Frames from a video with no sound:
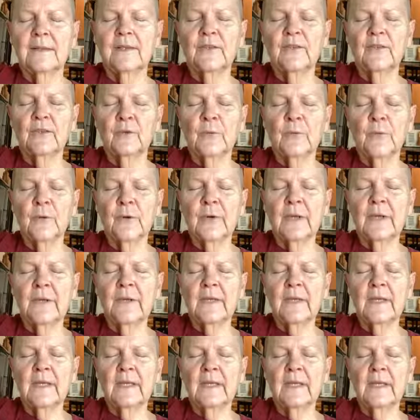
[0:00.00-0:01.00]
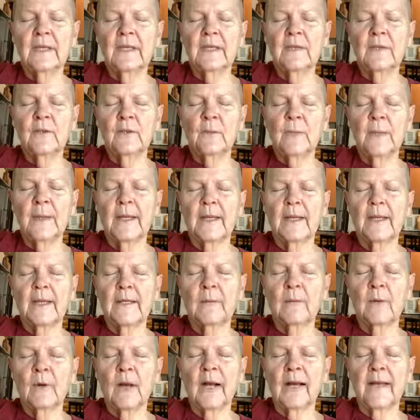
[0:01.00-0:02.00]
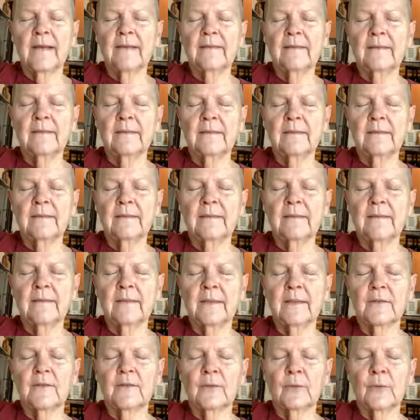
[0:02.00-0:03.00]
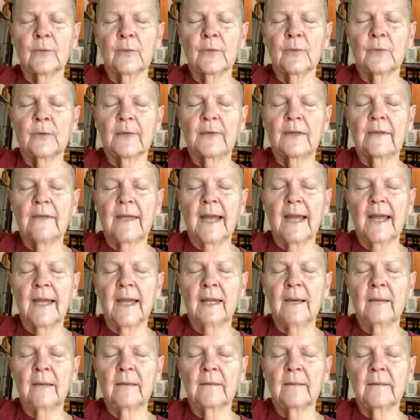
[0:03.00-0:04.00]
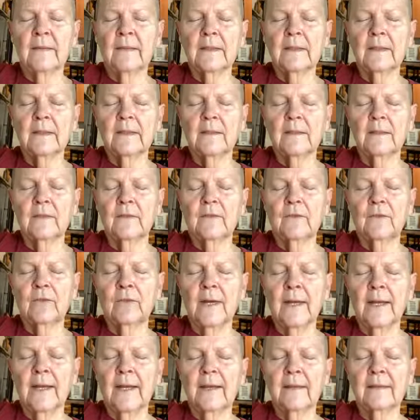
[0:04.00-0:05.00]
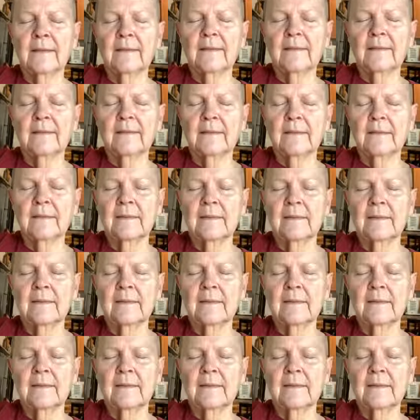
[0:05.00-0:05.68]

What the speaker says: As you breathe in, your belly rises. As you breathe out, it contracts.